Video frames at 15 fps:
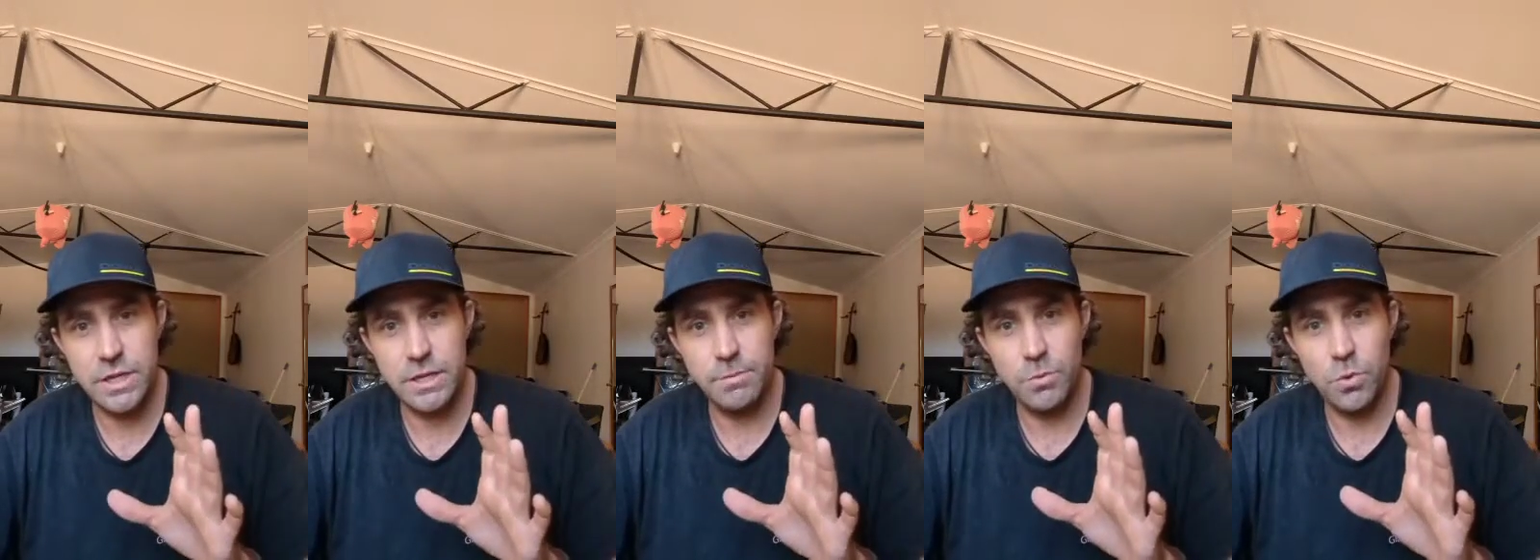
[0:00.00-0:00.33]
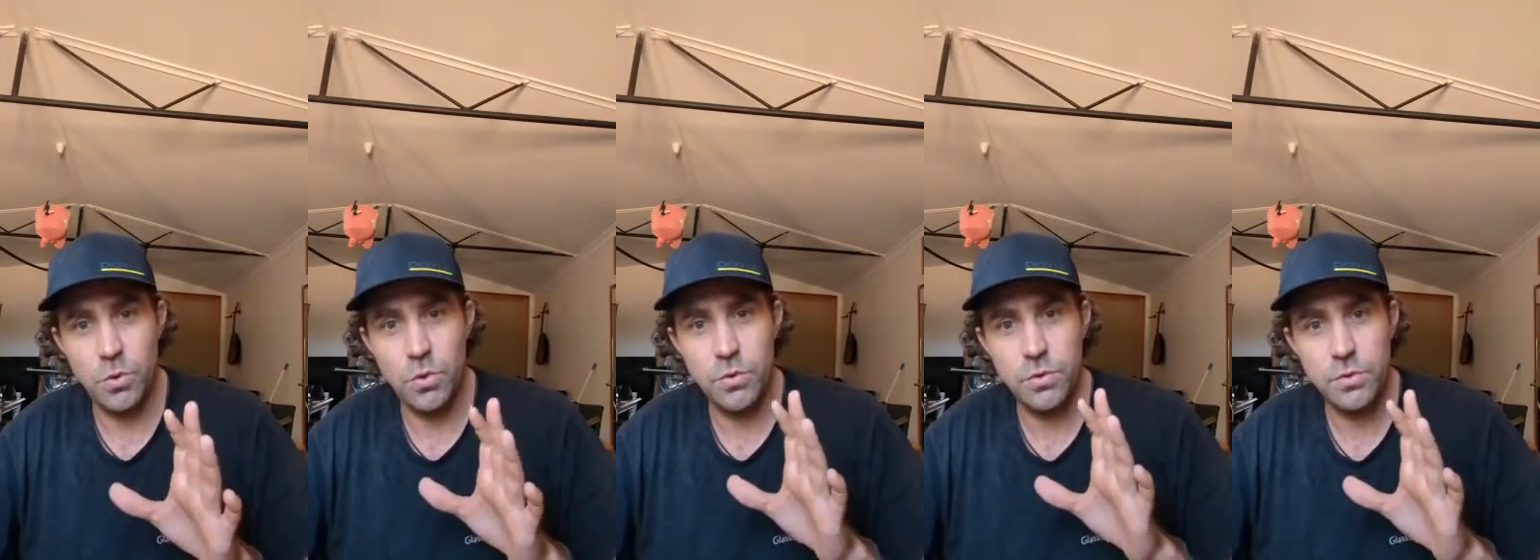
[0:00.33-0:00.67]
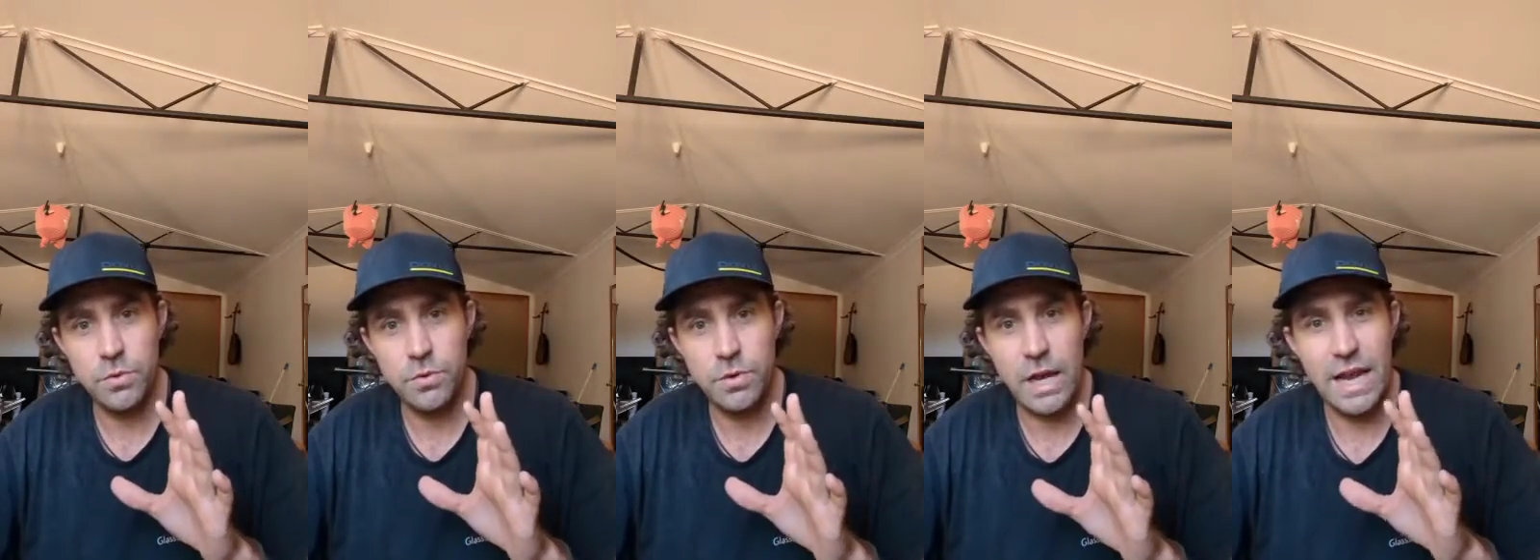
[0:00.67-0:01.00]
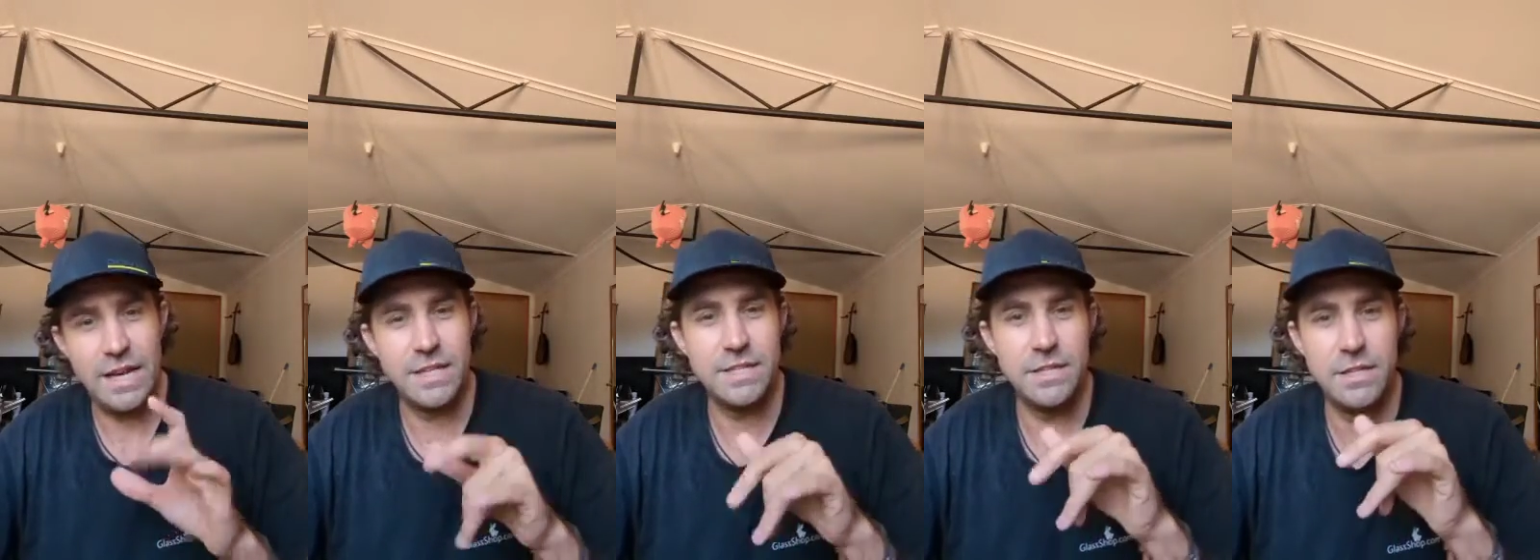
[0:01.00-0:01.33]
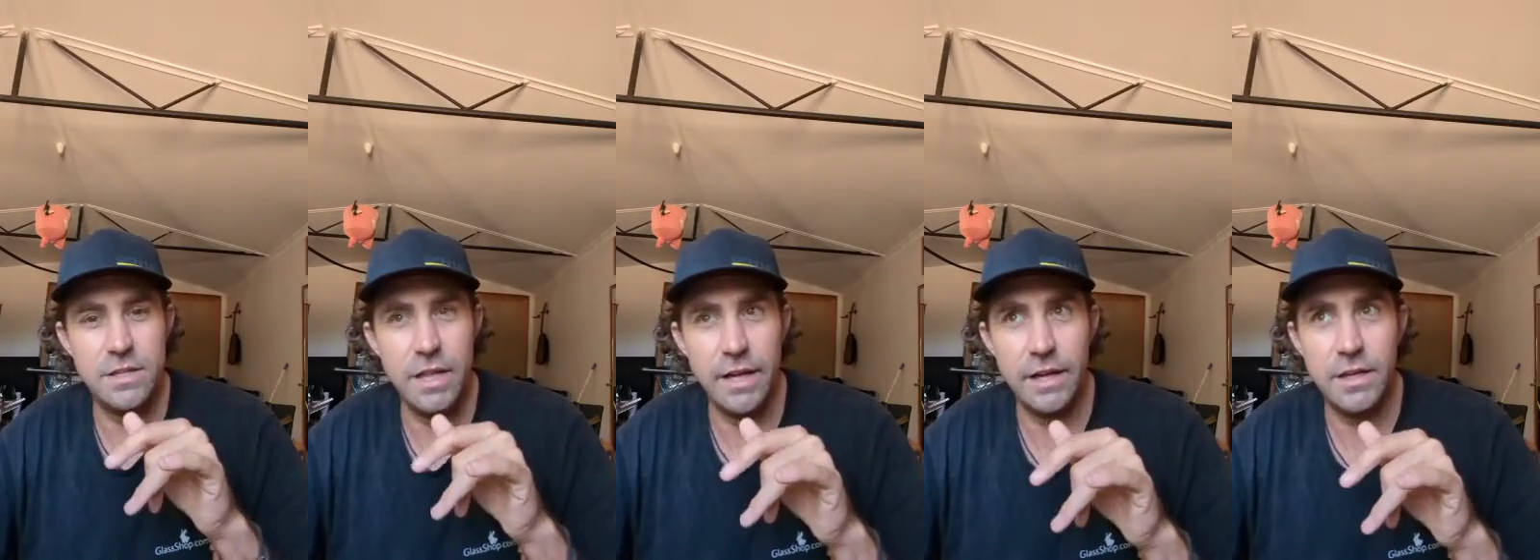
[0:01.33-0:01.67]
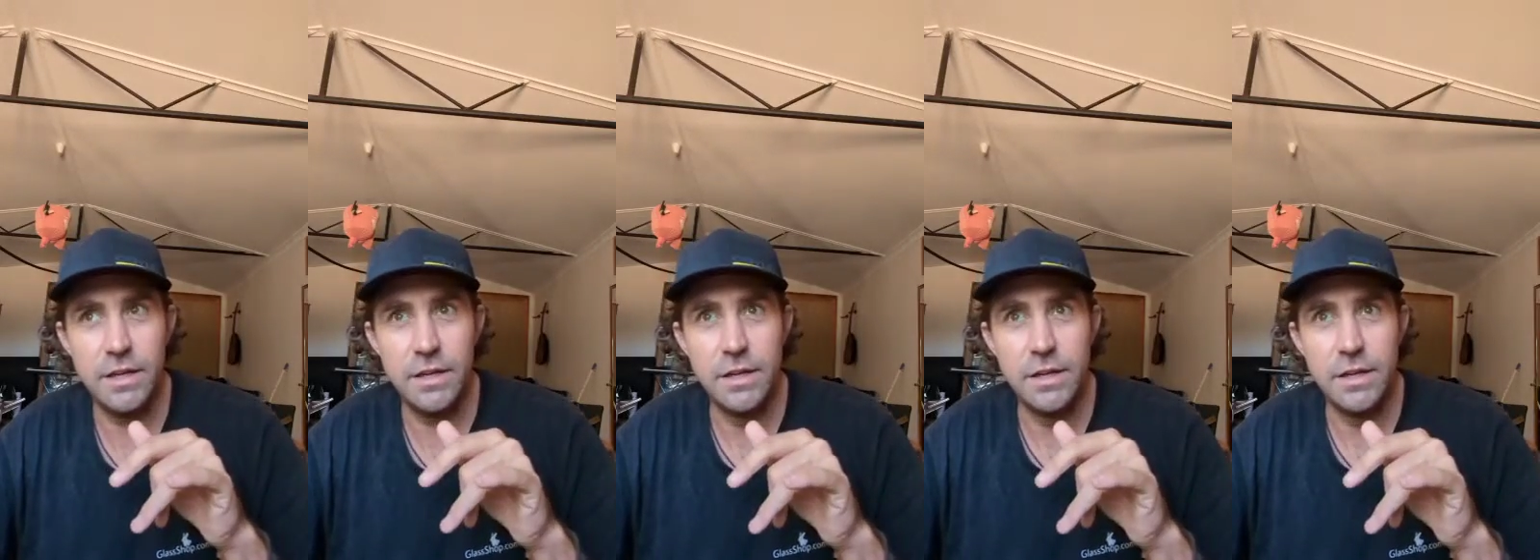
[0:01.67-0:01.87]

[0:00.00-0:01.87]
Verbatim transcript: anymore and it like